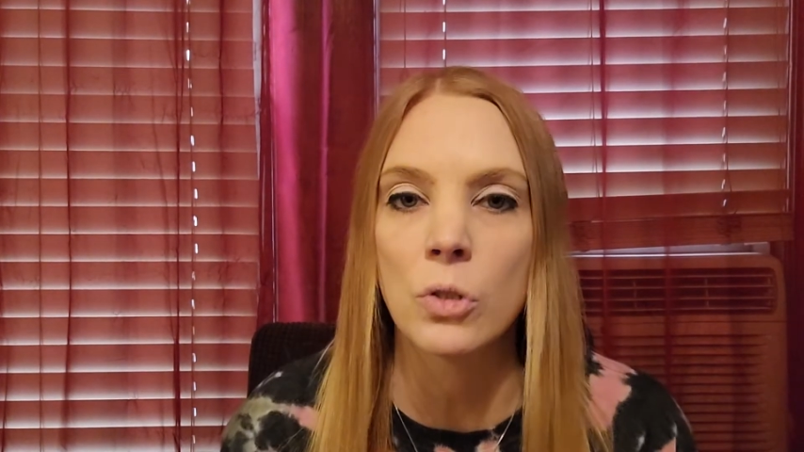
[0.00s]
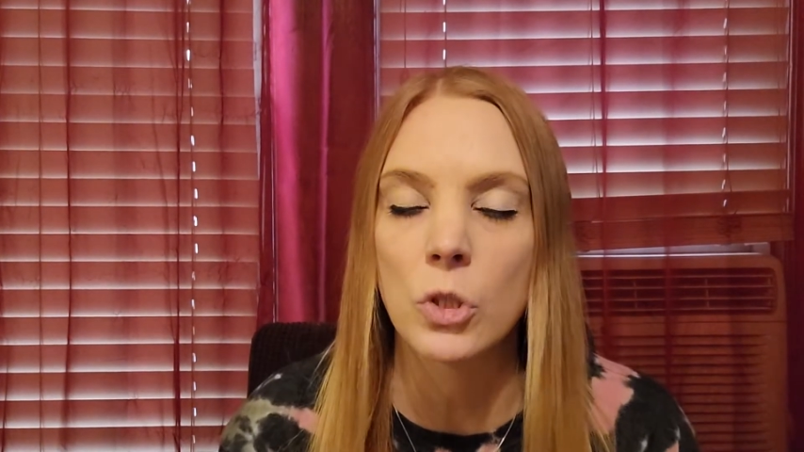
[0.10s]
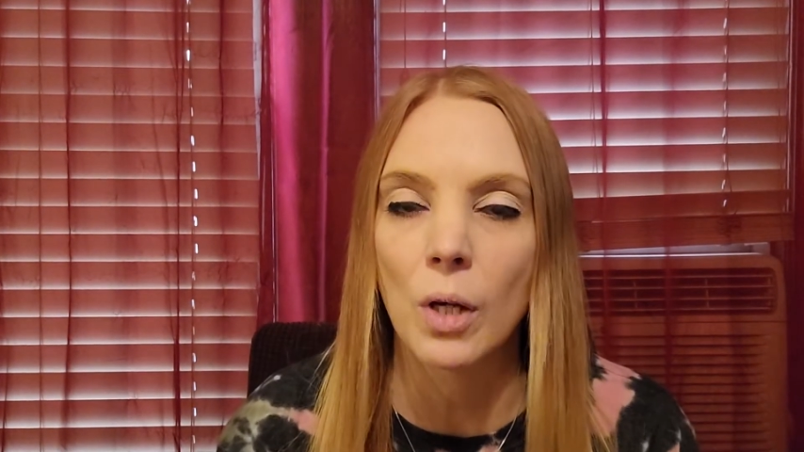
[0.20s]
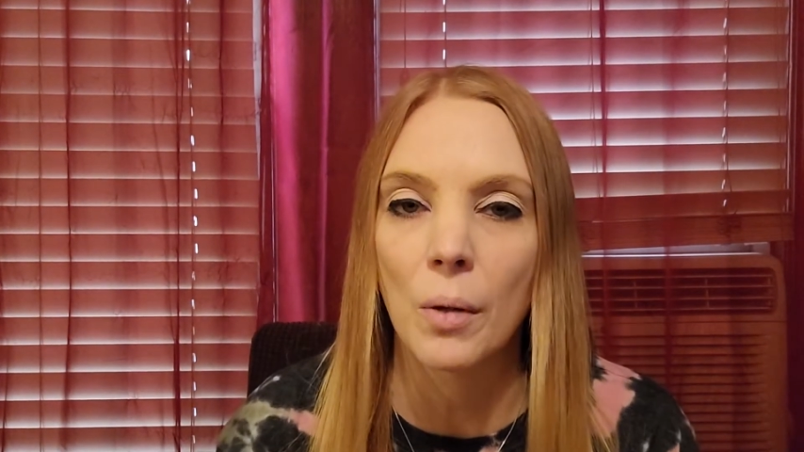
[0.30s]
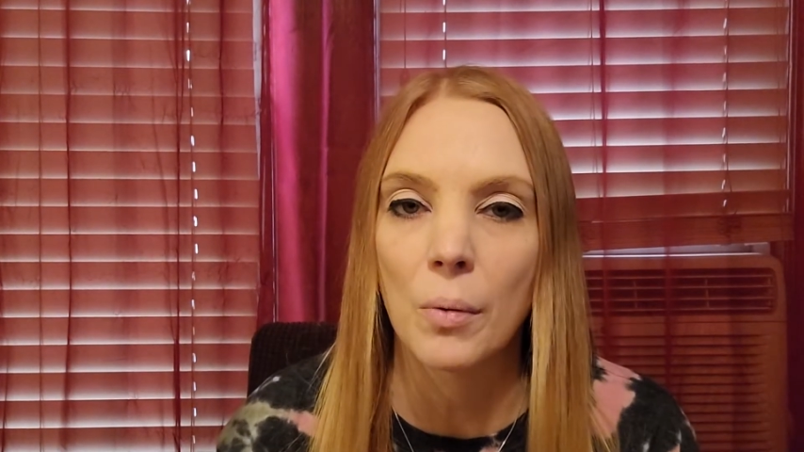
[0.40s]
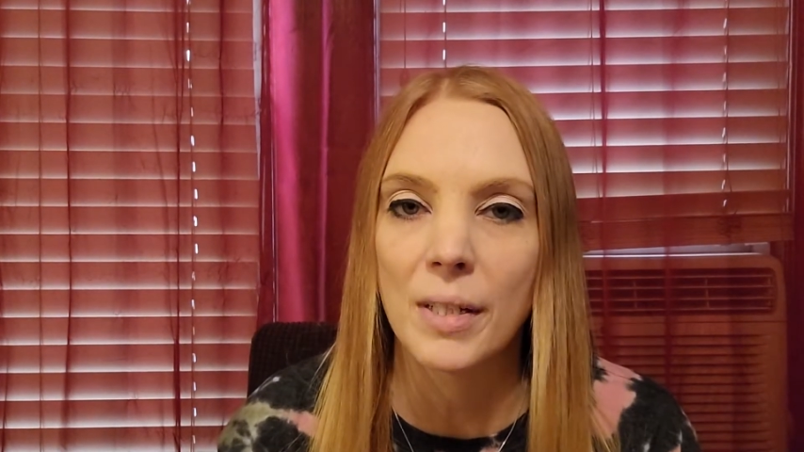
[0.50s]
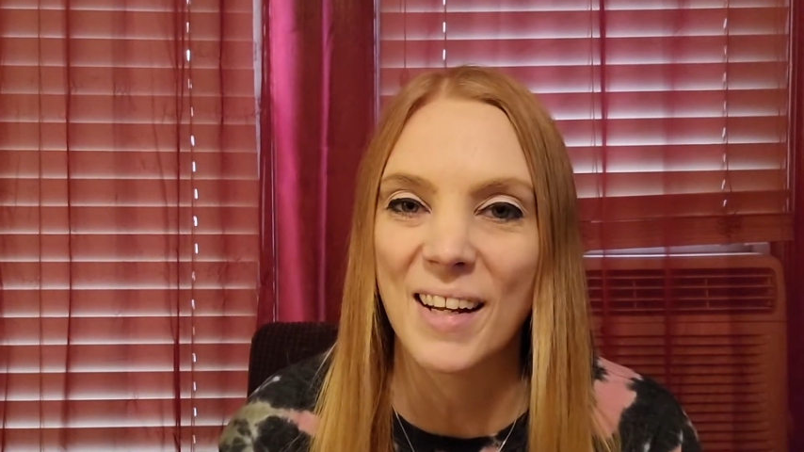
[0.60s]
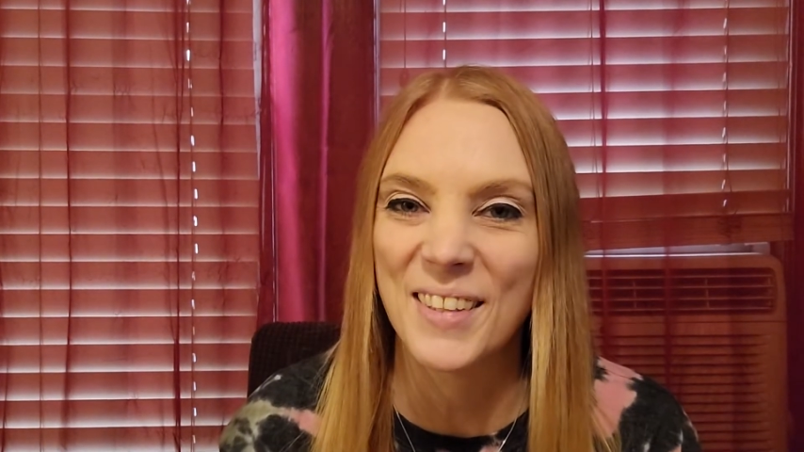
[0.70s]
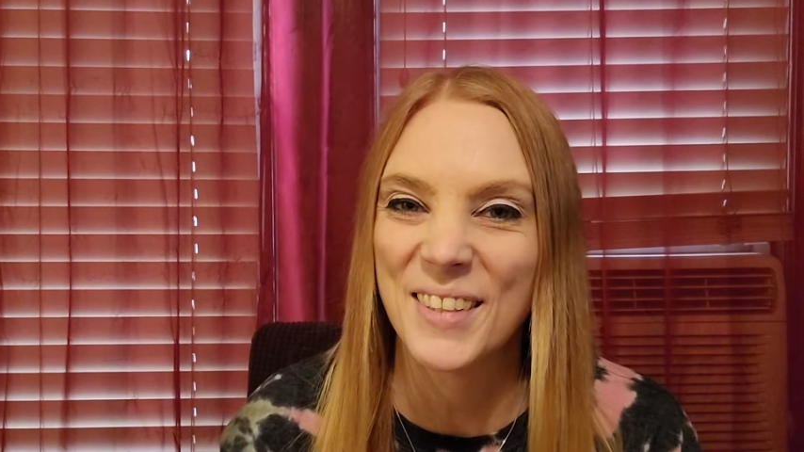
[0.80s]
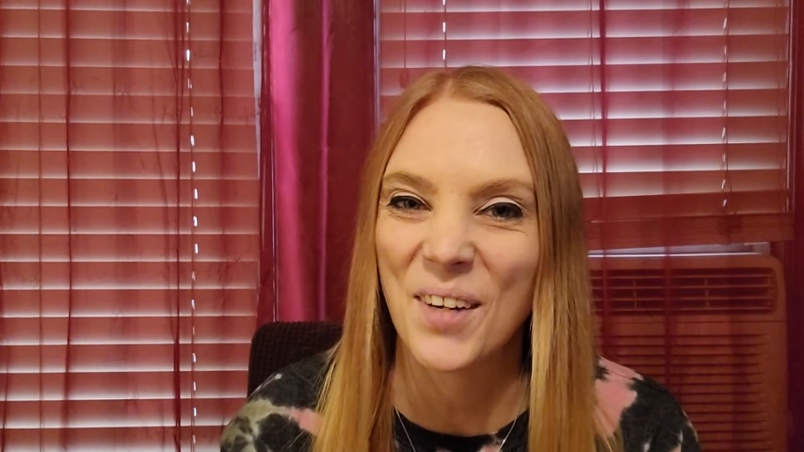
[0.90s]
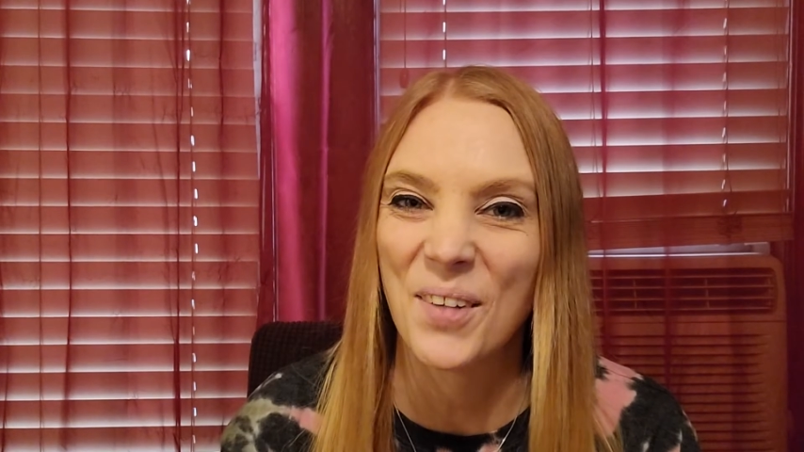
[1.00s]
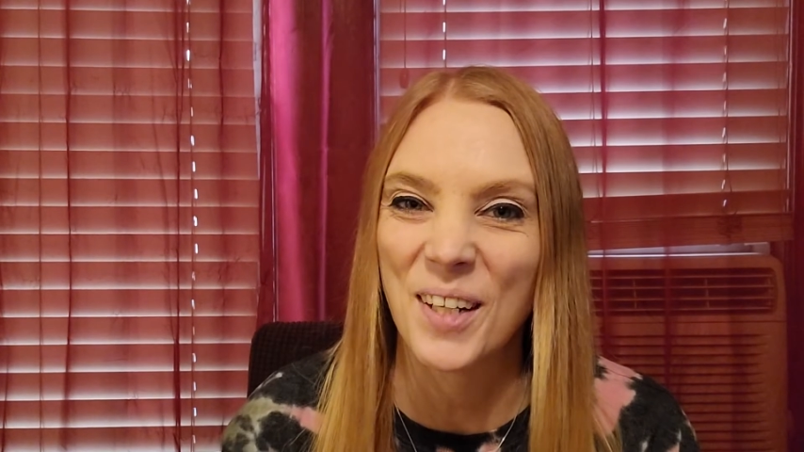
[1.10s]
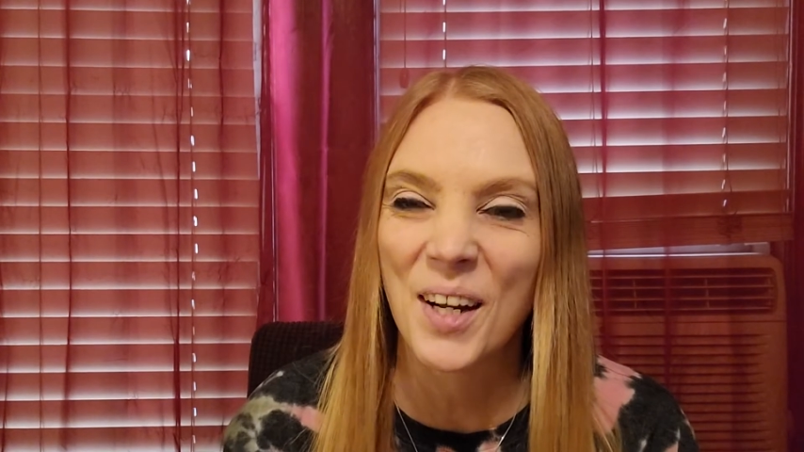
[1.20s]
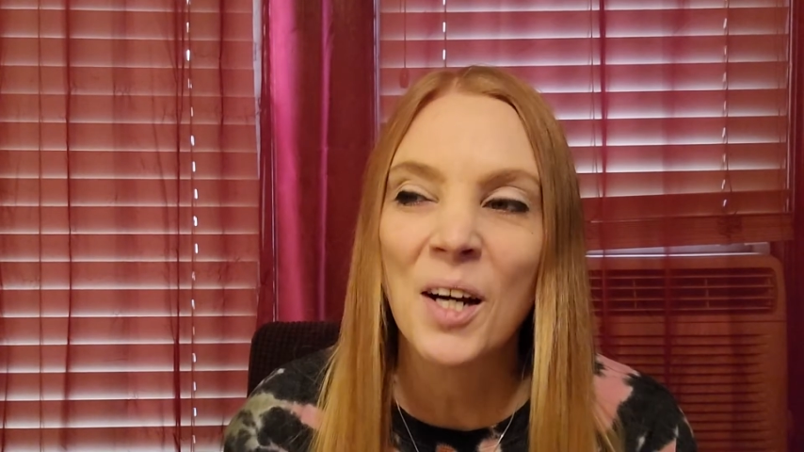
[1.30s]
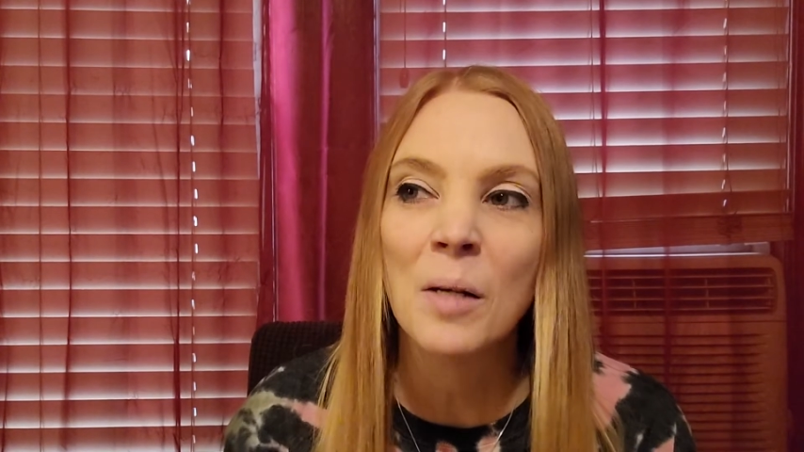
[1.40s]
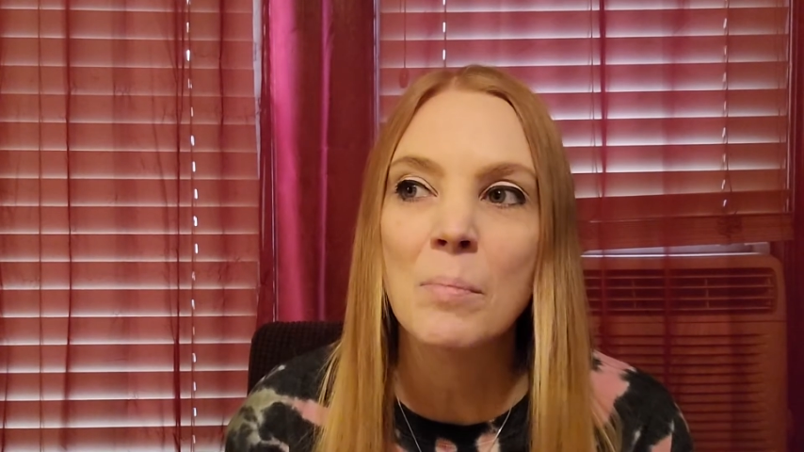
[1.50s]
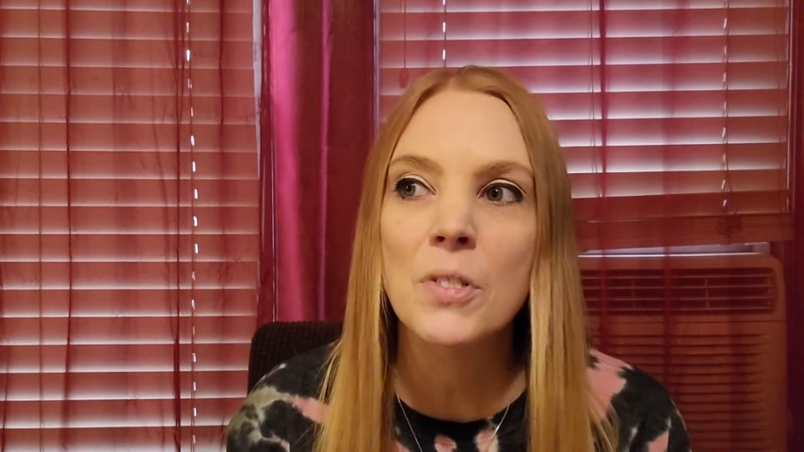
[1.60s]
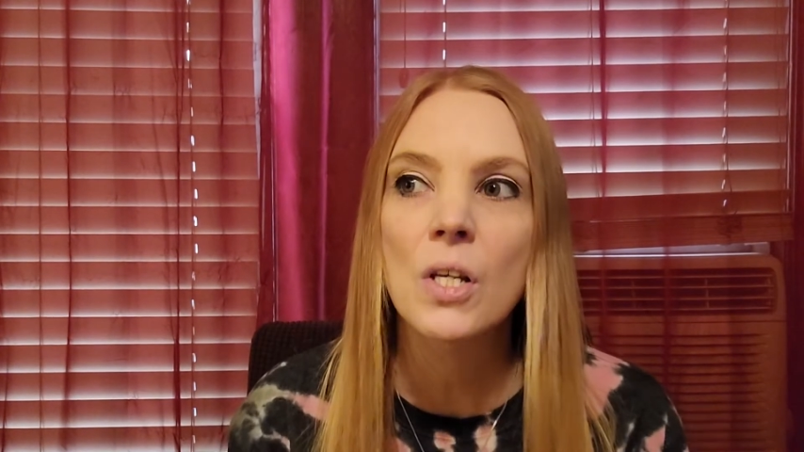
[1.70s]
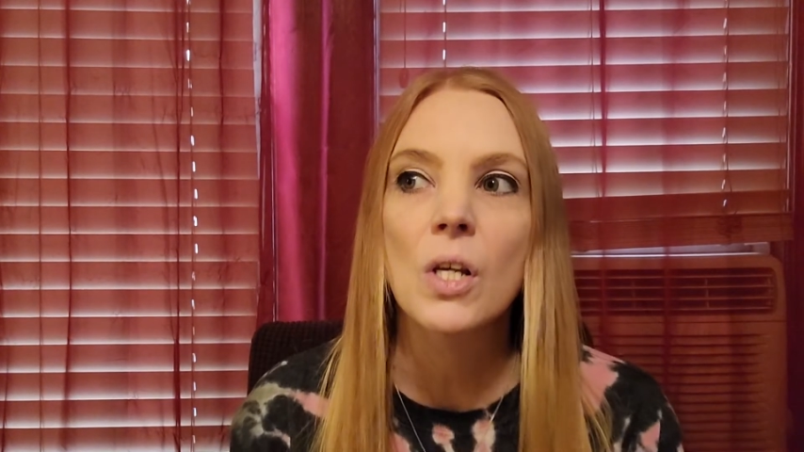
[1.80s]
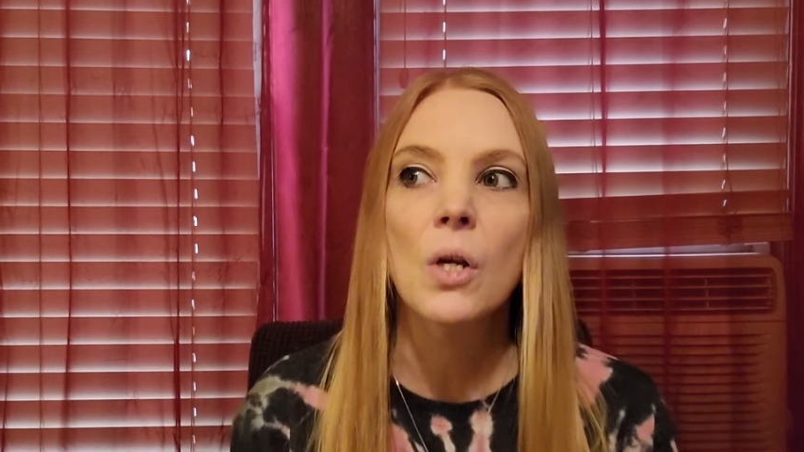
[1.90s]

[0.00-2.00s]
so I will announce that when it comes.